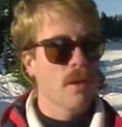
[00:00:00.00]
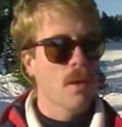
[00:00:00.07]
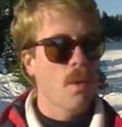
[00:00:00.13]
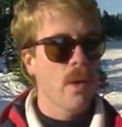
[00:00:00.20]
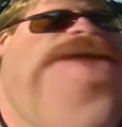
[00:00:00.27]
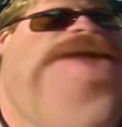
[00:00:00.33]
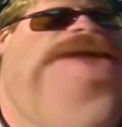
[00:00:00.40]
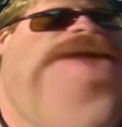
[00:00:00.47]

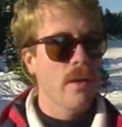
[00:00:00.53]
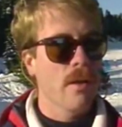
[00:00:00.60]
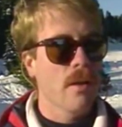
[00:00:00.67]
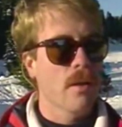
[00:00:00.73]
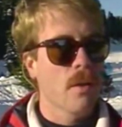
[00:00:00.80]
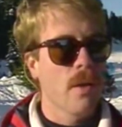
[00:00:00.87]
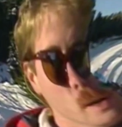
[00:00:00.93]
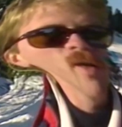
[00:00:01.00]
Quite a,
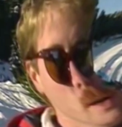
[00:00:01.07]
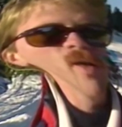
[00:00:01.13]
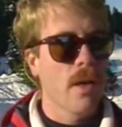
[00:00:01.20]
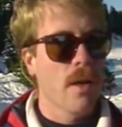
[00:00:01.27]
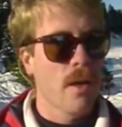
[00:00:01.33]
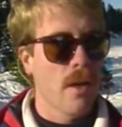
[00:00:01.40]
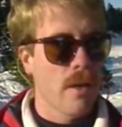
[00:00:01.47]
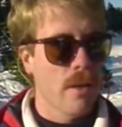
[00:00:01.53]
quite a
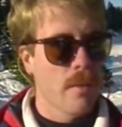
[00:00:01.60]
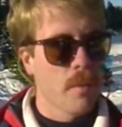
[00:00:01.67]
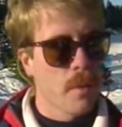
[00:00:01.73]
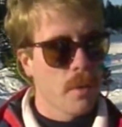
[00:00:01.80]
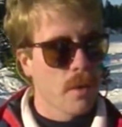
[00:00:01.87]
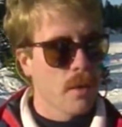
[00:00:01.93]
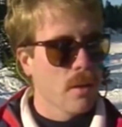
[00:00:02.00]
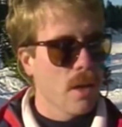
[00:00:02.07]
lot of them
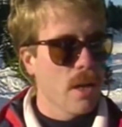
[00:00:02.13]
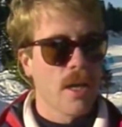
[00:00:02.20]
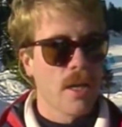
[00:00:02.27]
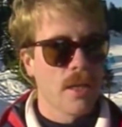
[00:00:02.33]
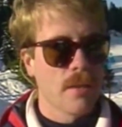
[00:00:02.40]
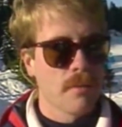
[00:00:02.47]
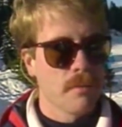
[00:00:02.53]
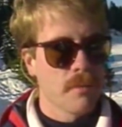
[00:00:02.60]
are.
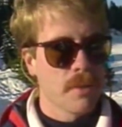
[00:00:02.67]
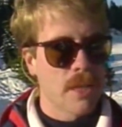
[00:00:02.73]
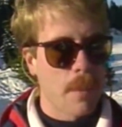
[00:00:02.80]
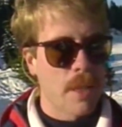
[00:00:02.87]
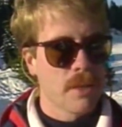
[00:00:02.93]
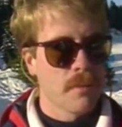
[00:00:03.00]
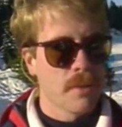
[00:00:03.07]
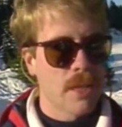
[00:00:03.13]
Um,
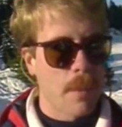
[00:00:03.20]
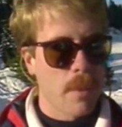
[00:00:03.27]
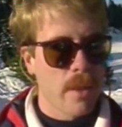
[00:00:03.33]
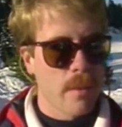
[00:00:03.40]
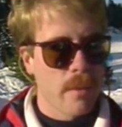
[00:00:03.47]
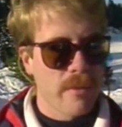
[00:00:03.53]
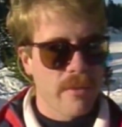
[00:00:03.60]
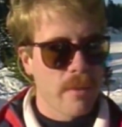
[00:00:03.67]
some, some of
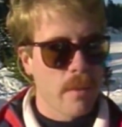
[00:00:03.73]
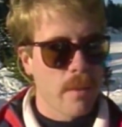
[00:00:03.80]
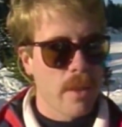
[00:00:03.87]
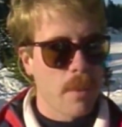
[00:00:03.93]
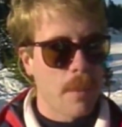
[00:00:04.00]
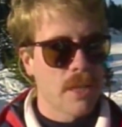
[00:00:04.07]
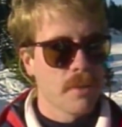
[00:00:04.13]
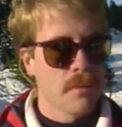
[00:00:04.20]
them have
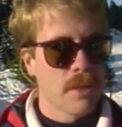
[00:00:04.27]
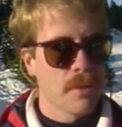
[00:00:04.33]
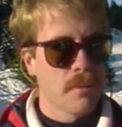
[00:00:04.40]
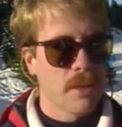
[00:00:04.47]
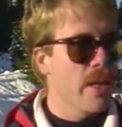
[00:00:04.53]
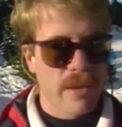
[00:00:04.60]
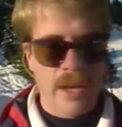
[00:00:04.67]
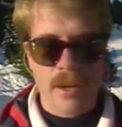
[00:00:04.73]

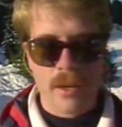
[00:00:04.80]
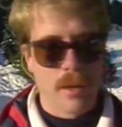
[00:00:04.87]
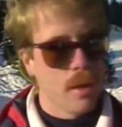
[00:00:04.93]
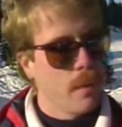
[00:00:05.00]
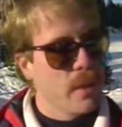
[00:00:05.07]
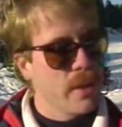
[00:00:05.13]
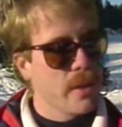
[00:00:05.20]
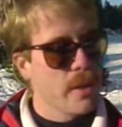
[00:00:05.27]
Muslims. I've had a
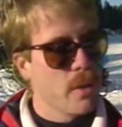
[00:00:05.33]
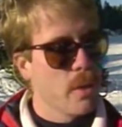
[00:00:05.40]
little bit to